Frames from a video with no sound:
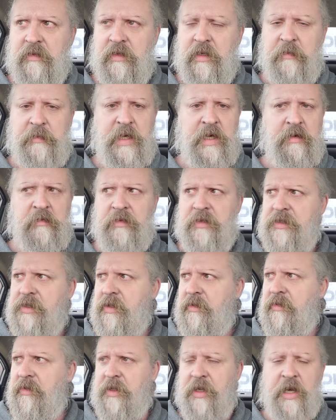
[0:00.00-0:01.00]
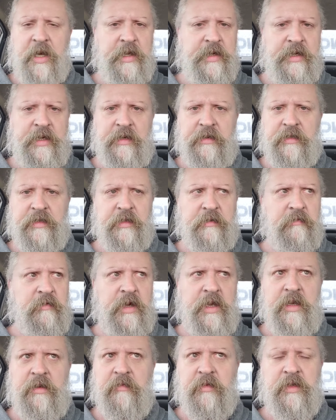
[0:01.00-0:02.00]
about what's going on here. He's like,
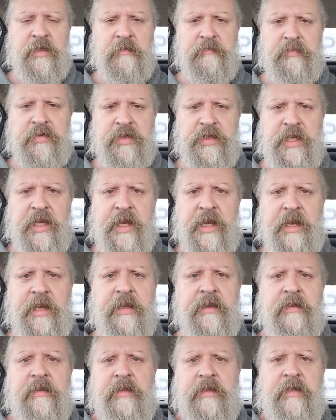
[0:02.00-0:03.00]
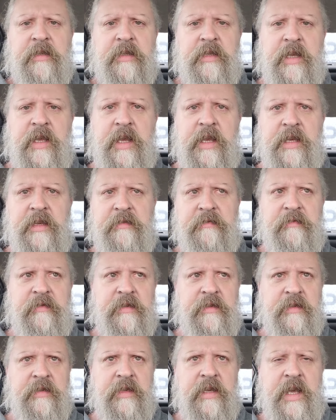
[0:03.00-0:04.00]
"Why you want to put a a
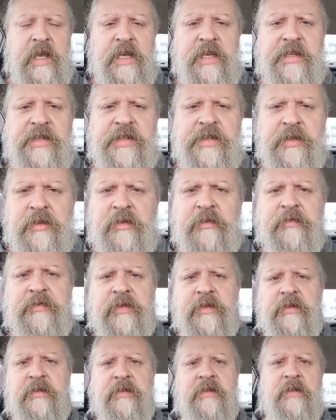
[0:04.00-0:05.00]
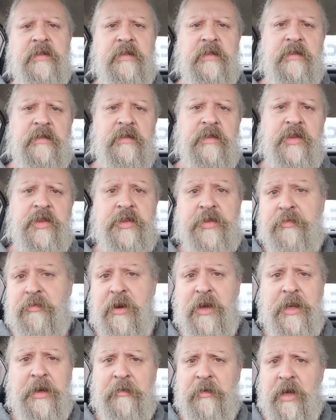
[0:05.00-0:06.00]
a silver
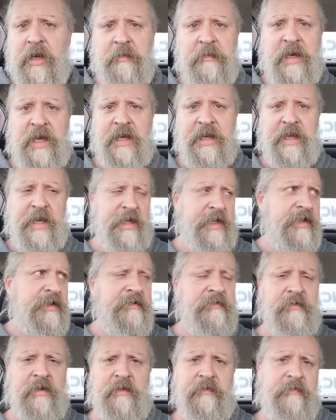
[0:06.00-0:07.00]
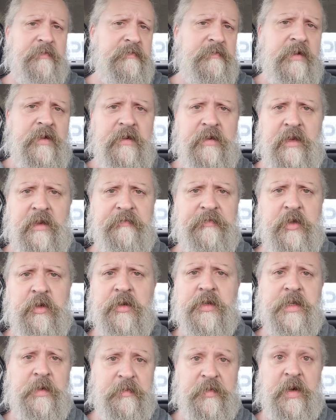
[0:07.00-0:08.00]
thread around my neck? You, of, of
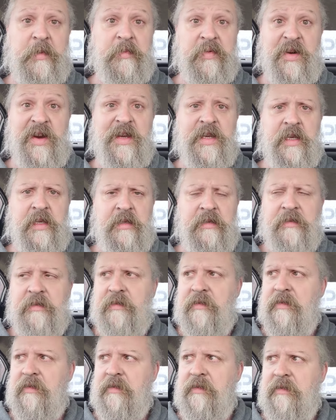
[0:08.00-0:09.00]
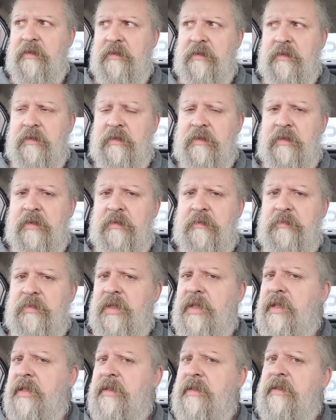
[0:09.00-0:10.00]
course I'm going to break it,
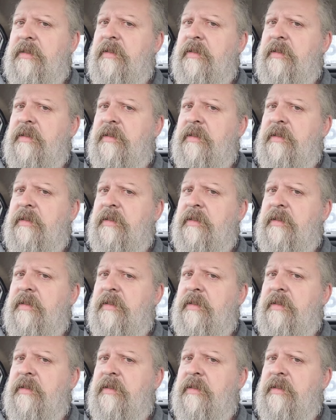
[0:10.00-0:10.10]
but